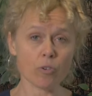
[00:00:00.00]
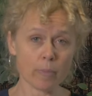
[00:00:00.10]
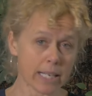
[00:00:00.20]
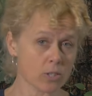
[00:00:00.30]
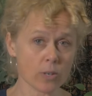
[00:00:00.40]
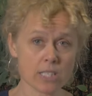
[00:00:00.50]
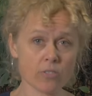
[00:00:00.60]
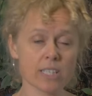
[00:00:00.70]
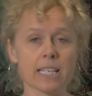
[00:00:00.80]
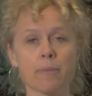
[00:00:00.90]
from X-rays,
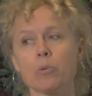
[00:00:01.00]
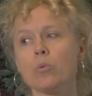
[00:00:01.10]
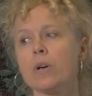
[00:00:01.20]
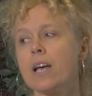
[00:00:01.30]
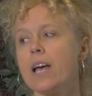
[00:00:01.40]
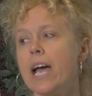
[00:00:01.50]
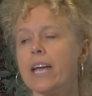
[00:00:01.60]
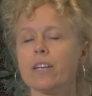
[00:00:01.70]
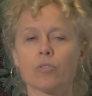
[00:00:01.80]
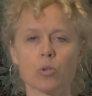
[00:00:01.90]
for example,
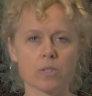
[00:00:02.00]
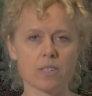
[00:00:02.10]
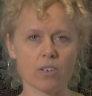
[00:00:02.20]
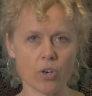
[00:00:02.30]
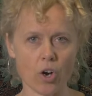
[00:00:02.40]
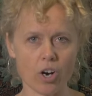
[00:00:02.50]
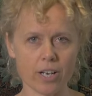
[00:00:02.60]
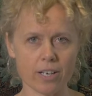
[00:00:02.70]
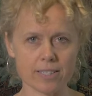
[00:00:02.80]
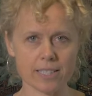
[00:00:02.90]
and of course
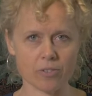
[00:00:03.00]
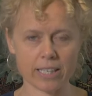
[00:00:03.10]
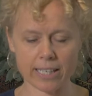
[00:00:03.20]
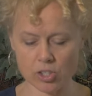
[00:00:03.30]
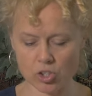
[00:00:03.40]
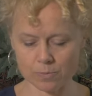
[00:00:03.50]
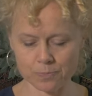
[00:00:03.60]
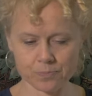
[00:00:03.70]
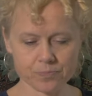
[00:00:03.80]
non-ionising radiation.